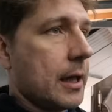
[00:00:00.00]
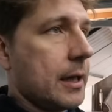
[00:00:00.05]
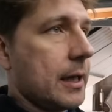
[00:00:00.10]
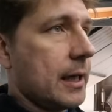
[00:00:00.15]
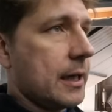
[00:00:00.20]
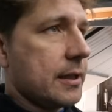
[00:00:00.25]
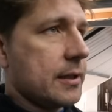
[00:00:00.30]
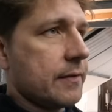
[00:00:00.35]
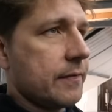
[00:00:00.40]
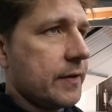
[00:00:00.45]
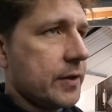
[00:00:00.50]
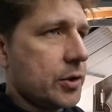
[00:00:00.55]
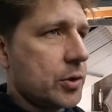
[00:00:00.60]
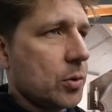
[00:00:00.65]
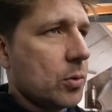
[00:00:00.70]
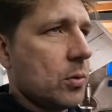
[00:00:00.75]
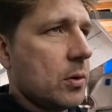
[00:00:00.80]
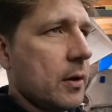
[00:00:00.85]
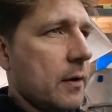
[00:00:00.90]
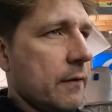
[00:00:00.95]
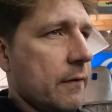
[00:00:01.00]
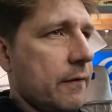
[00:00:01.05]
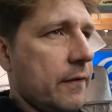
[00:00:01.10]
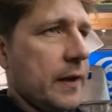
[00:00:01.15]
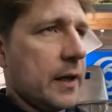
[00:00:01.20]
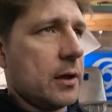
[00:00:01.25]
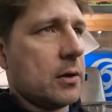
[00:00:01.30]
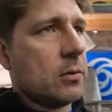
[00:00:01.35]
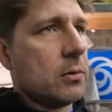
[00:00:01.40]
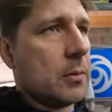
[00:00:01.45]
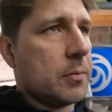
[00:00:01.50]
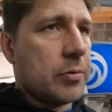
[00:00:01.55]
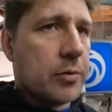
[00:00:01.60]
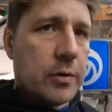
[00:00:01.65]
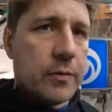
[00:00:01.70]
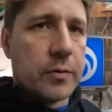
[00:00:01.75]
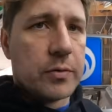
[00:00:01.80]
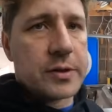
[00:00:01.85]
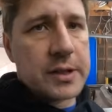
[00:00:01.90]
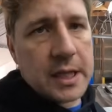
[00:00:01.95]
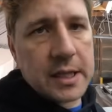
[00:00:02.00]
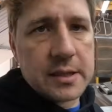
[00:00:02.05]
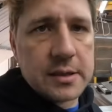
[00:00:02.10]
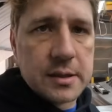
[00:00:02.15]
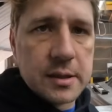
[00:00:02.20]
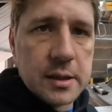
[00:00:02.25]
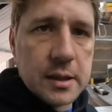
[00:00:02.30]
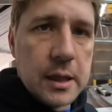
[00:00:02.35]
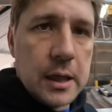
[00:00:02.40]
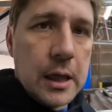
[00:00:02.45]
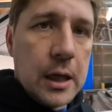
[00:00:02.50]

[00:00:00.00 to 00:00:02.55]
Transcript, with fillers: an individual vehicle approval test,